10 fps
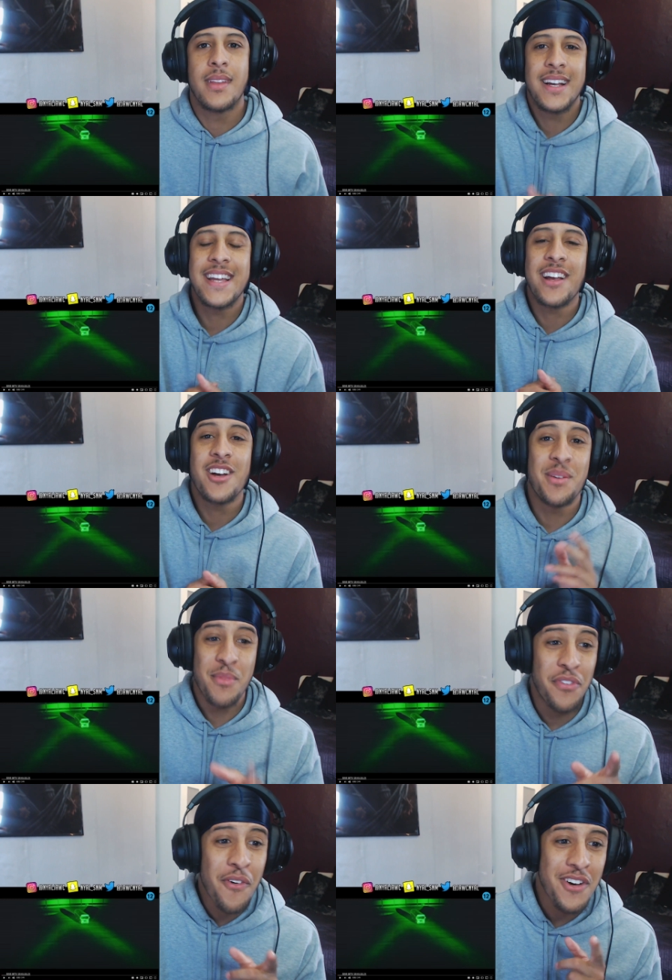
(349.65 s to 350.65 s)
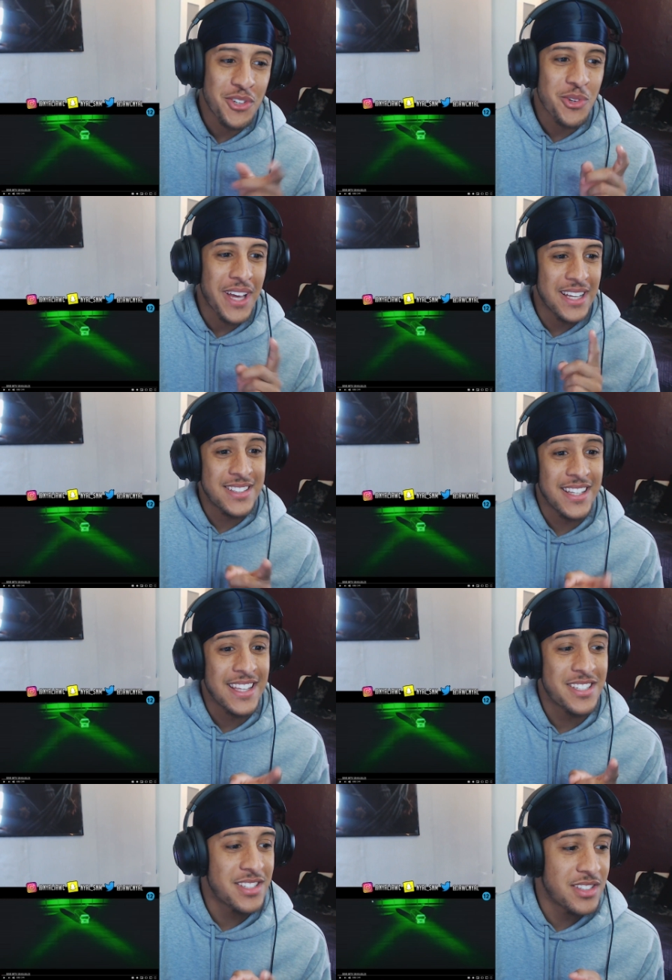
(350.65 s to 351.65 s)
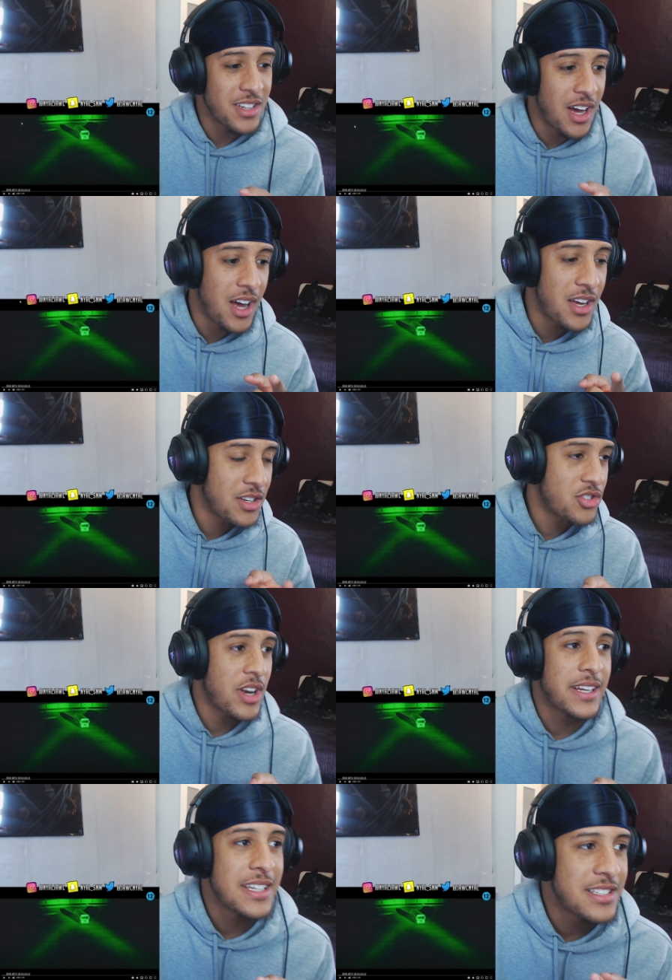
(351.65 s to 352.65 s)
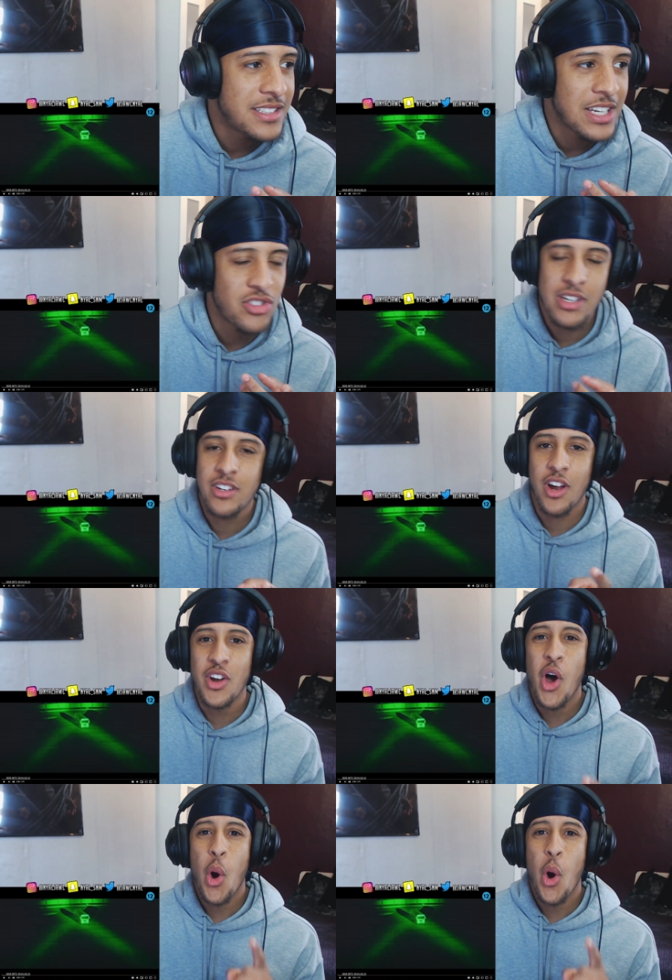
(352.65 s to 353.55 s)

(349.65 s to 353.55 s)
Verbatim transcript: Okay guys, and before I do get into this uh, Stray Kids District nine,